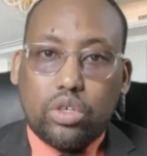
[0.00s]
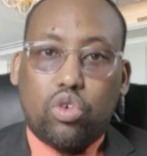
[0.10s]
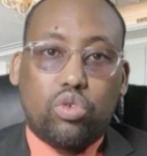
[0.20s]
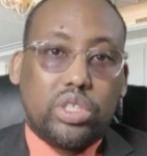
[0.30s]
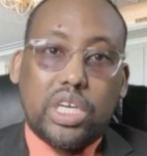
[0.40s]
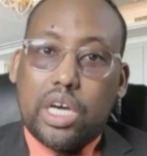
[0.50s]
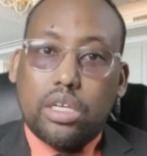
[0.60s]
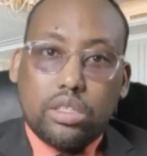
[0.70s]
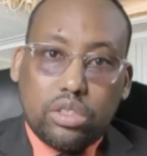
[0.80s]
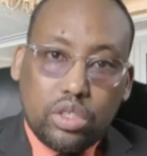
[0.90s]
or they are
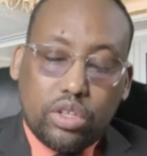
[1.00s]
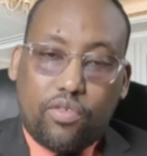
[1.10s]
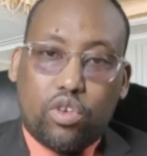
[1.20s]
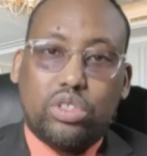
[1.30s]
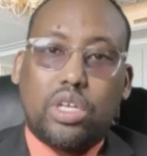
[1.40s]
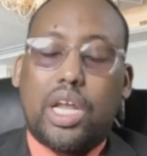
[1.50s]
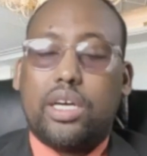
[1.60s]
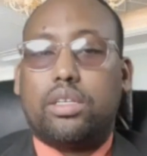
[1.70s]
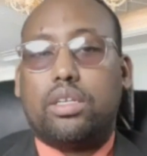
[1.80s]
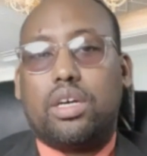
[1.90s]
in the front
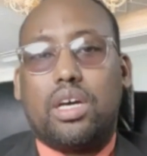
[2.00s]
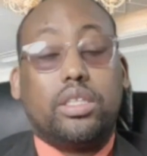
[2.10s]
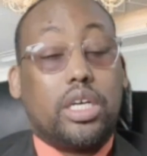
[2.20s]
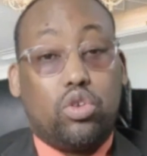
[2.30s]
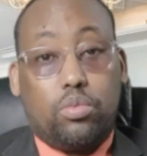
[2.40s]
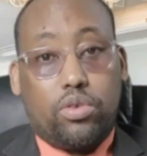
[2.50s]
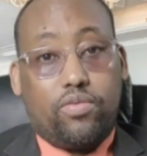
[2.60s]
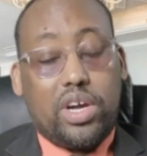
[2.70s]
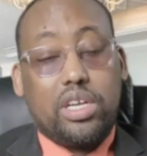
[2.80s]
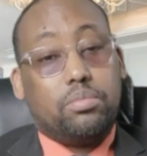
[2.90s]
line and they are not
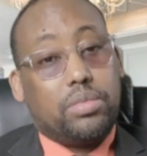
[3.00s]
providing.